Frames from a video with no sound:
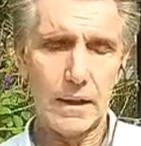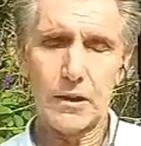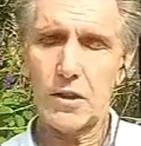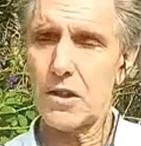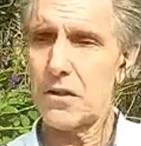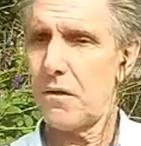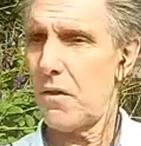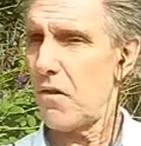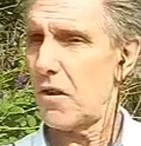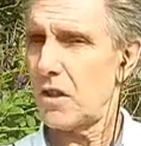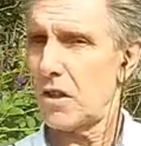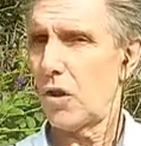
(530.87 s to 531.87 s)
It is
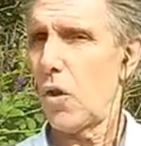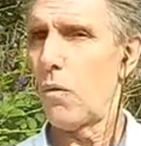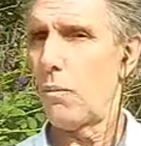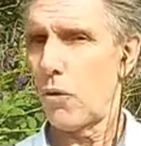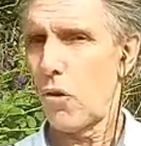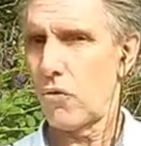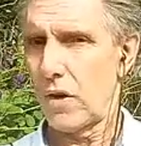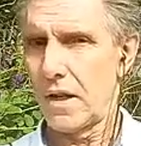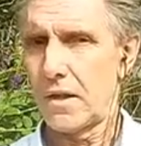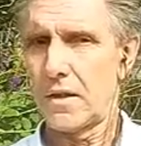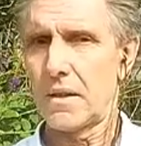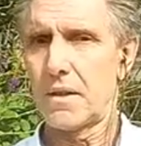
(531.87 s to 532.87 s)
very slow
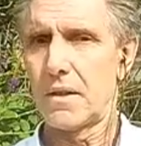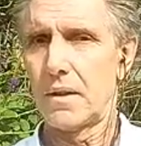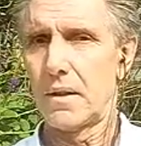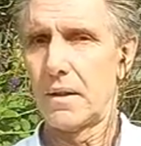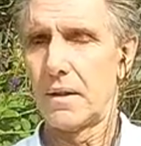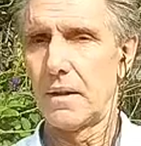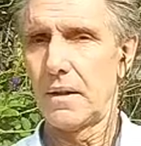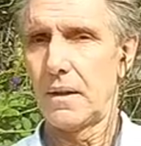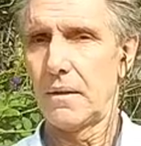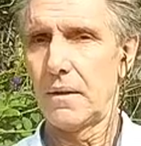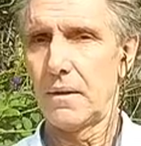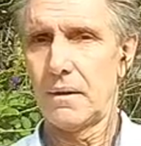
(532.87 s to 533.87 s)
progress.
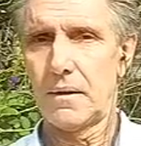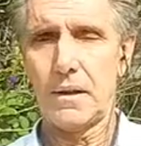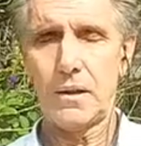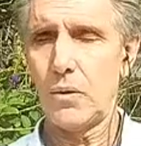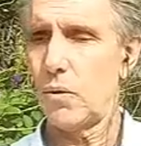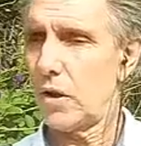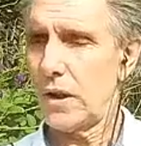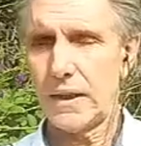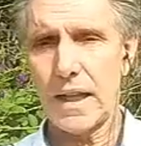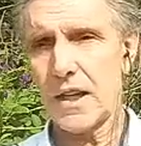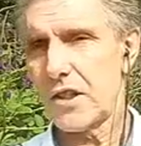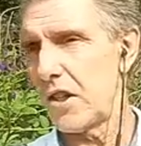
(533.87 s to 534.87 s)
It
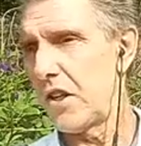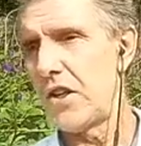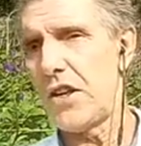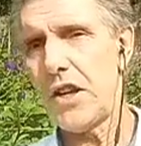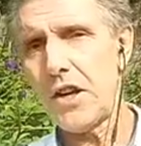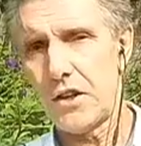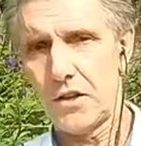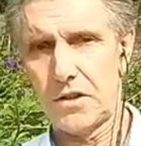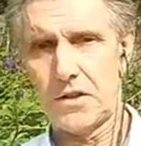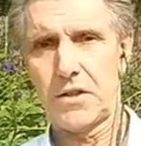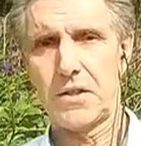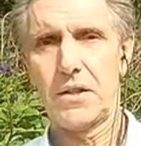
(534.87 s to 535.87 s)
usually takes
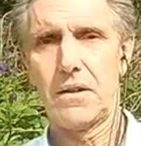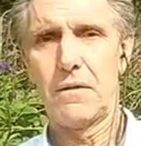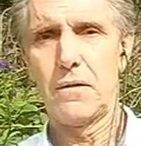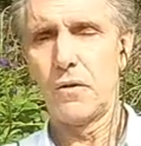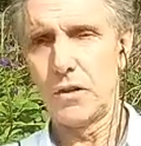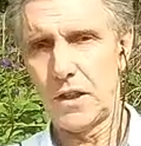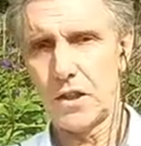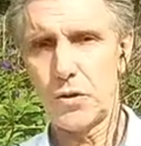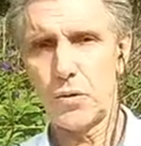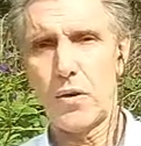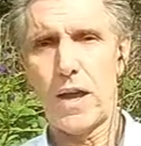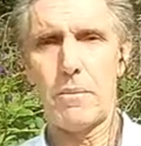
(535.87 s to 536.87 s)
years for
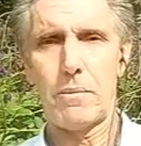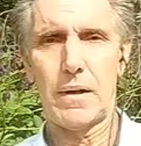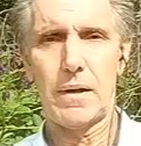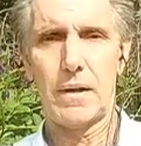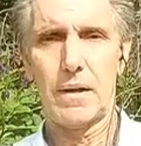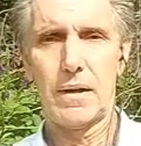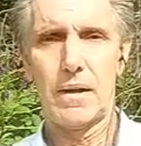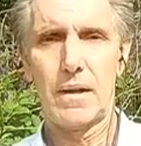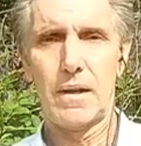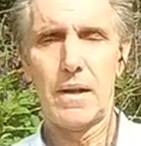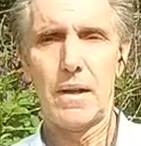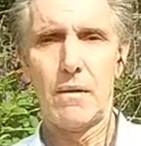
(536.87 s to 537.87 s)
this to happen.
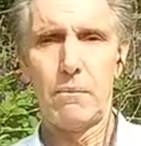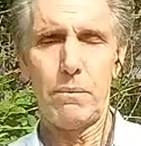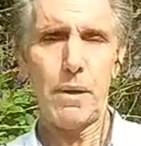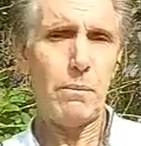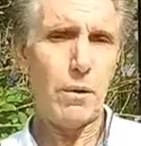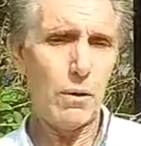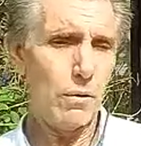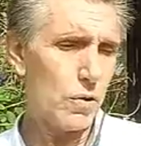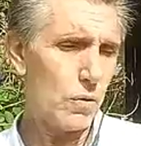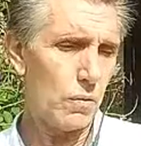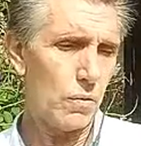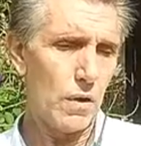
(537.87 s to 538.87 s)
People
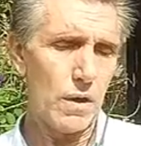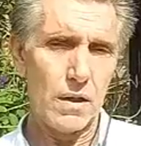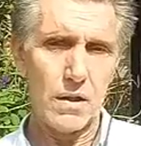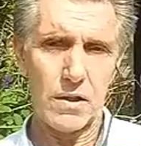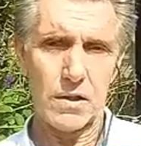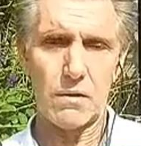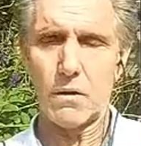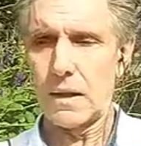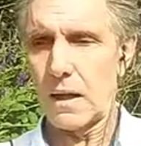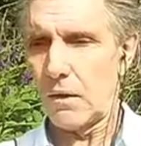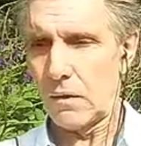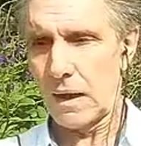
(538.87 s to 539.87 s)
used to,
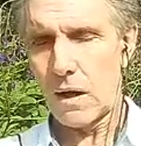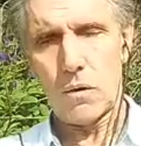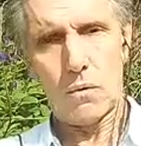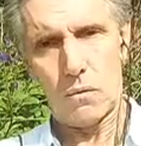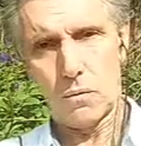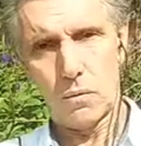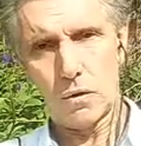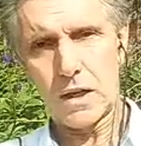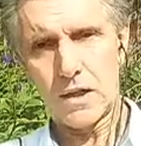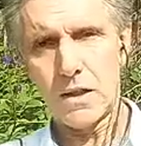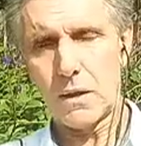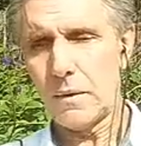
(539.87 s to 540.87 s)
now what
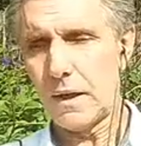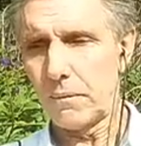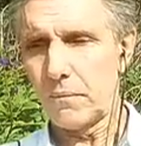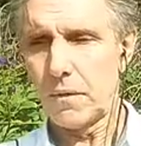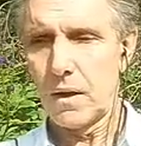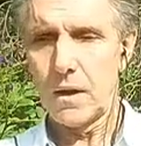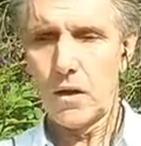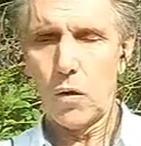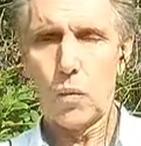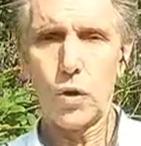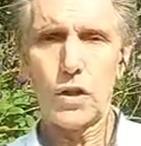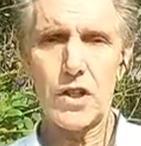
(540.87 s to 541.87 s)
does it mean?
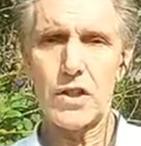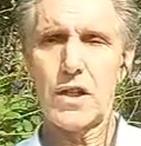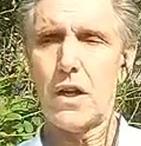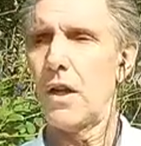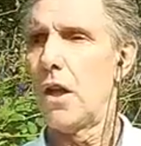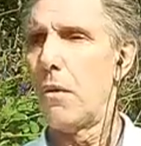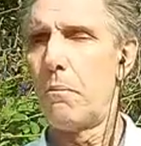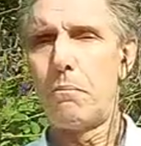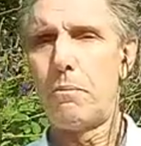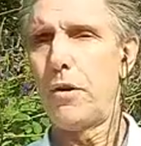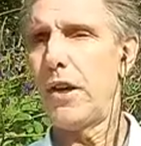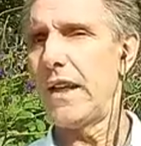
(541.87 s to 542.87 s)
What is the
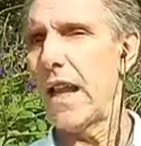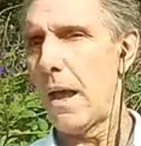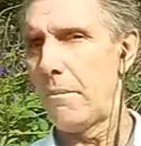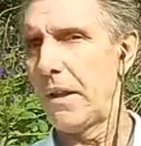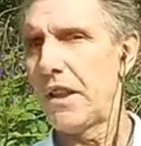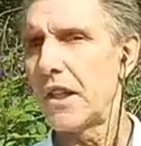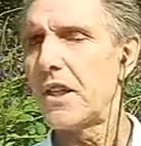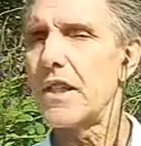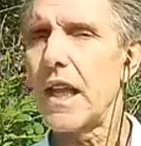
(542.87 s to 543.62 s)
pre-diabetic